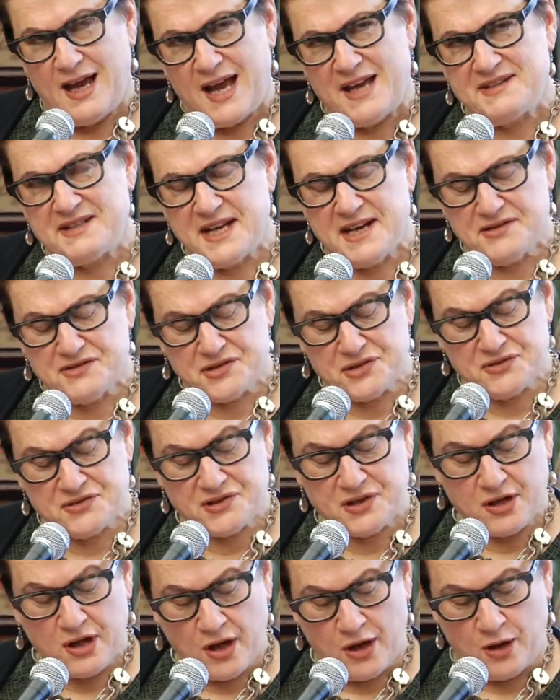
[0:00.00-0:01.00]
As
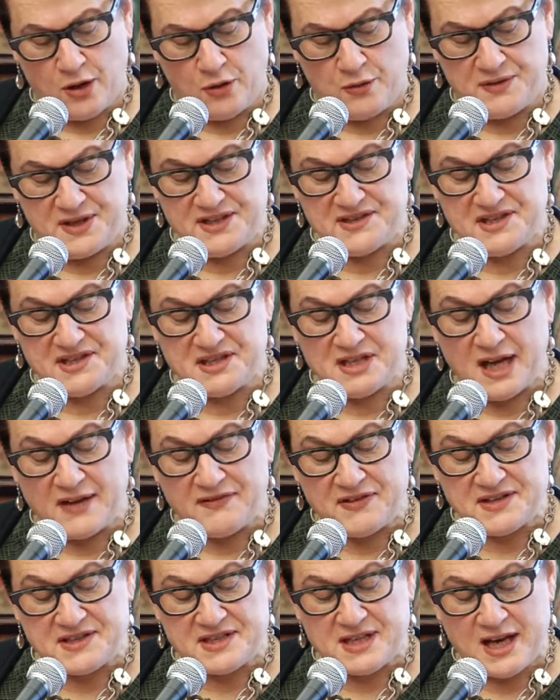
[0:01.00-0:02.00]
answers go, this is
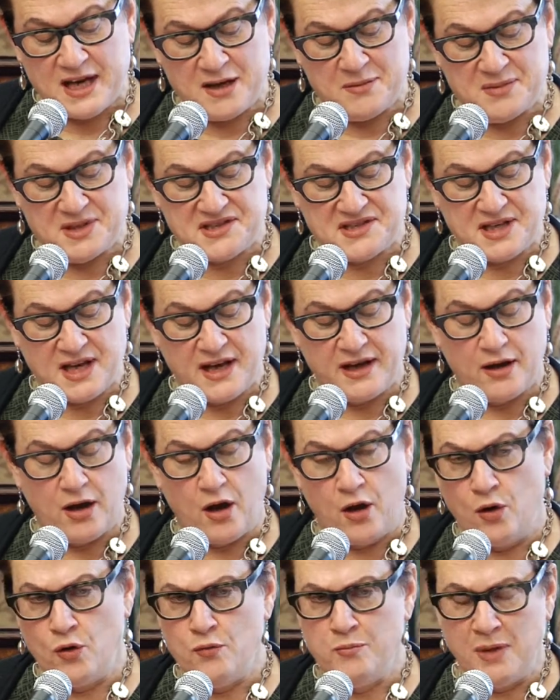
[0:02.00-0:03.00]
not the same as
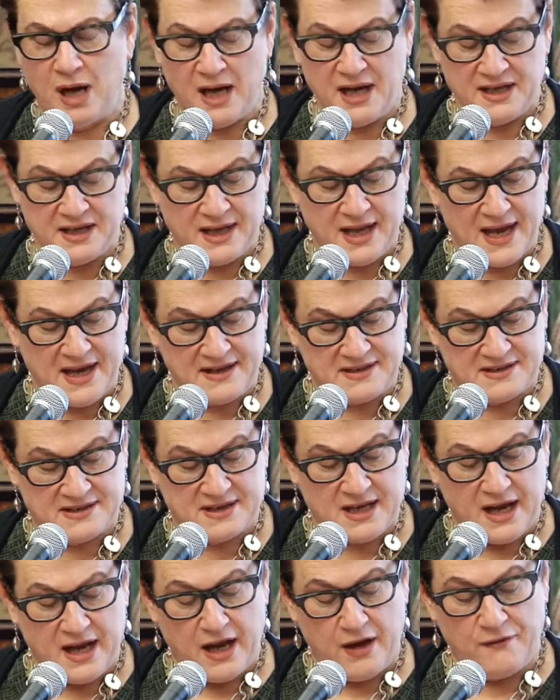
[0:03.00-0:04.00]
saying, oh my,
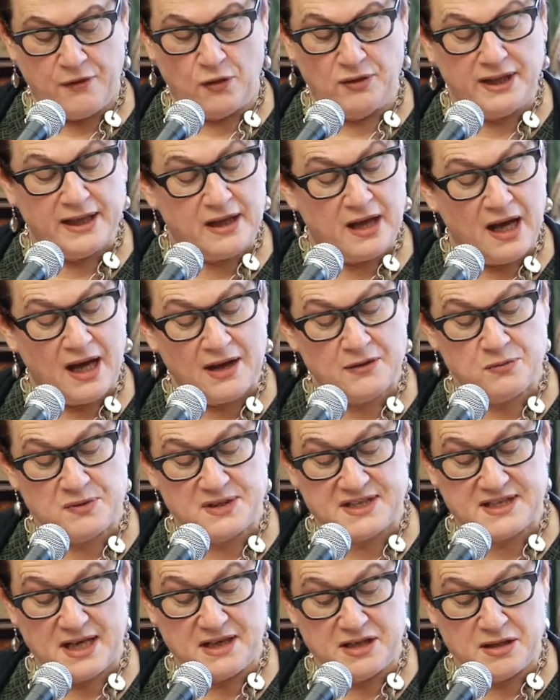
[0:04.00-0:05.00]
yes, if only God
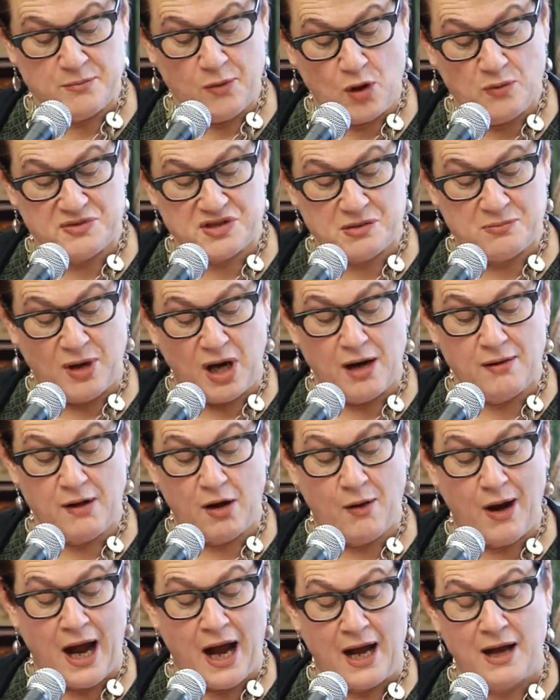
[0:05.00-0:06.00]
would send him home
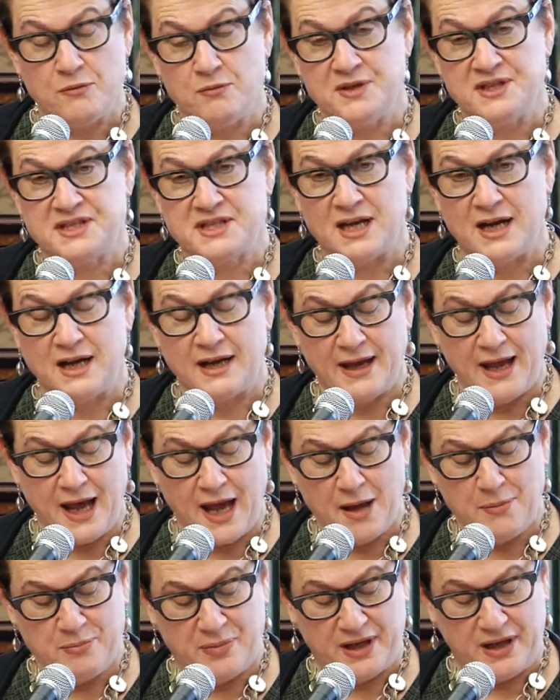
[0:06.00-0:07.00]
tomorrow, I would die
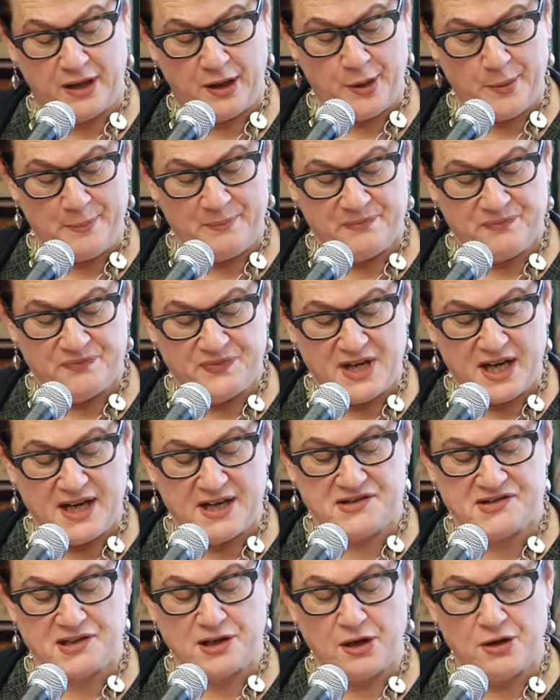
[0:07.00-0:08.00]
happy.
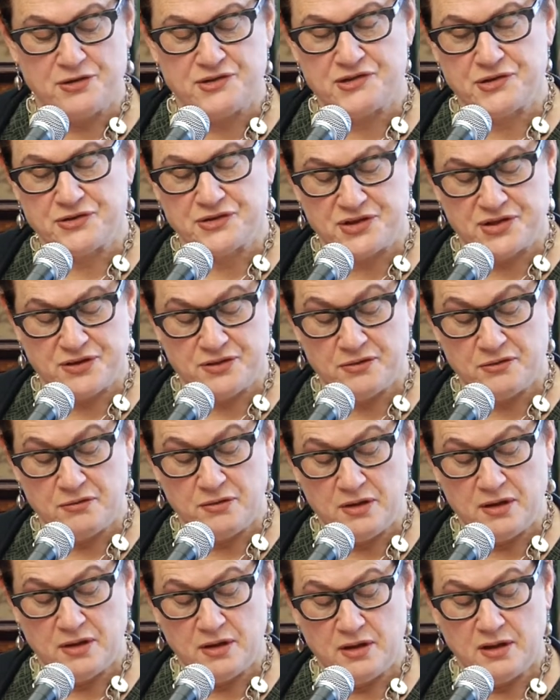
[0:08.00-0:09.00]
It's closer
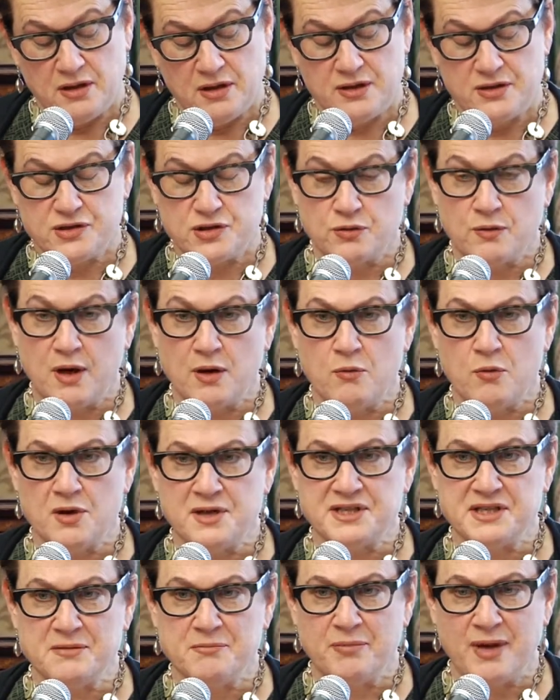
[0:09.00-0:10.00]
to, do I
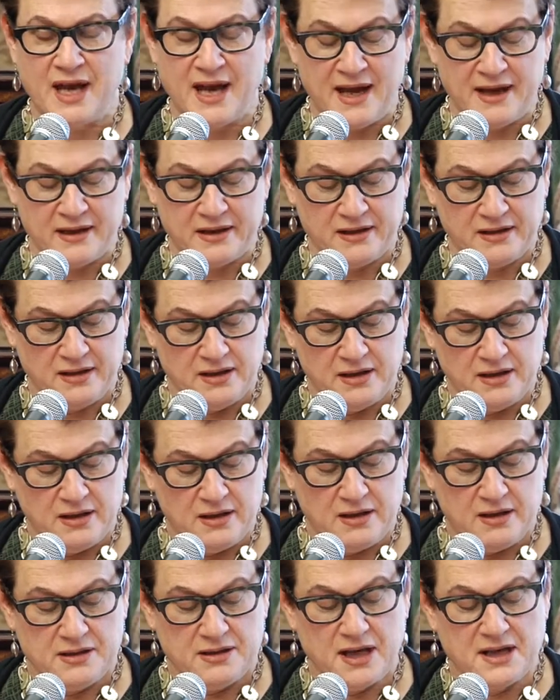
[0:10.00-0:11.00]
want him back?
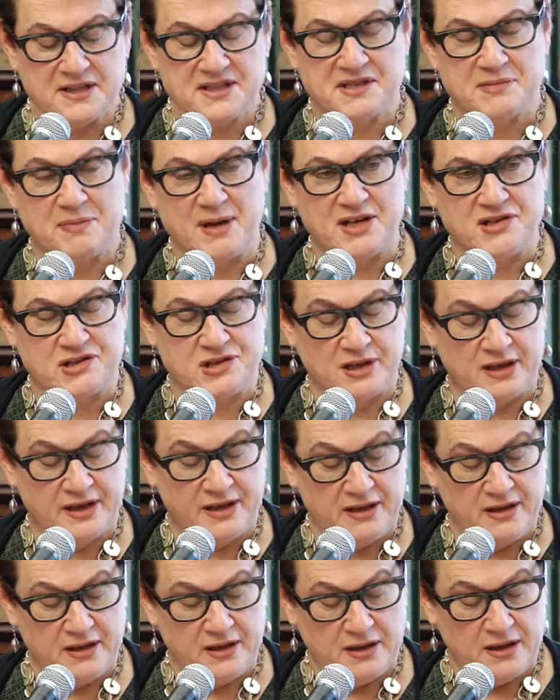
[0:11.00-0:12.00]
Not
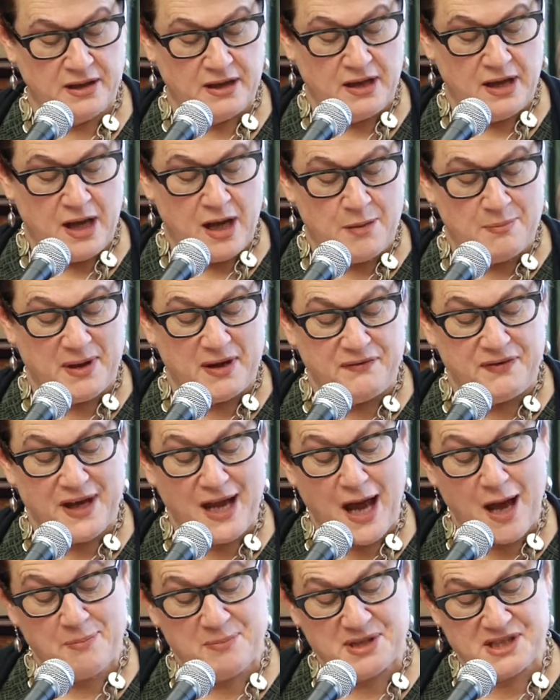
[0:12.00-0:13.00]
especially. But if he
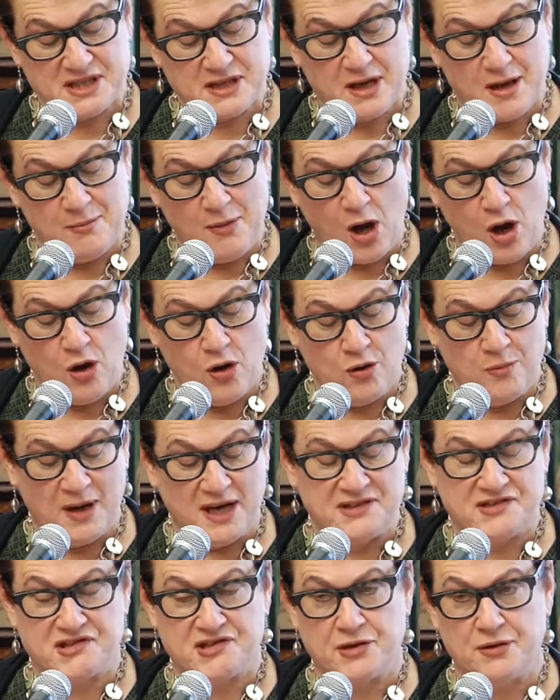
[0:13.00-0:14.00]
happened to come home,
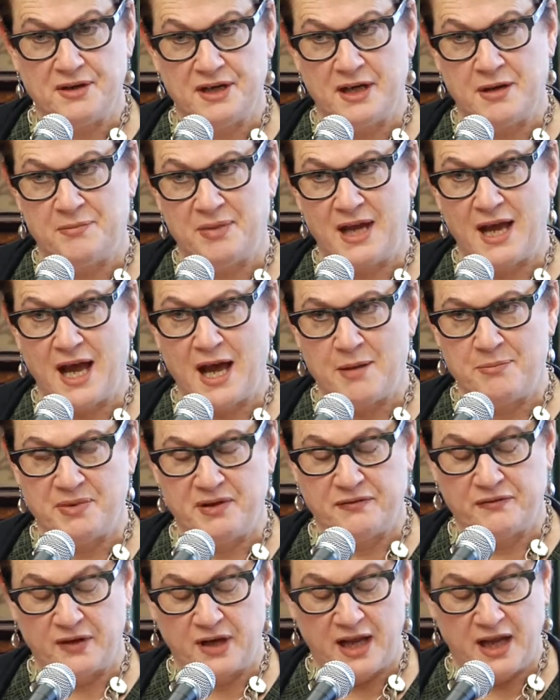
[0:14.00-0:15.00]
I'd certainly be
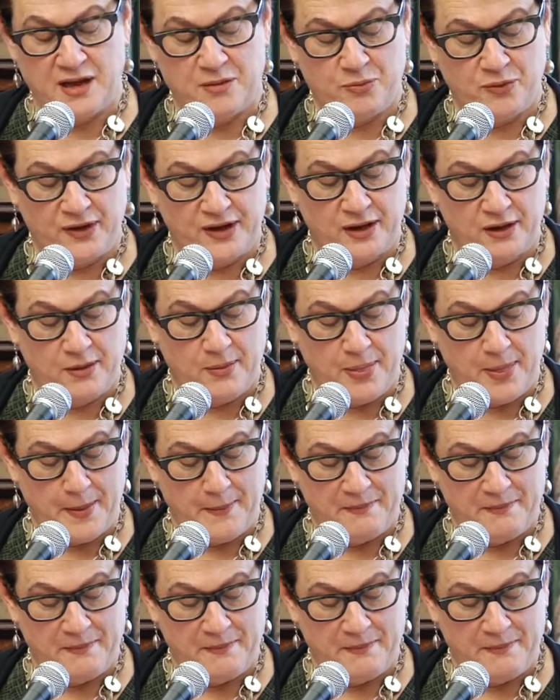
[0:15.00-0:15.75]
happy for Gabriel.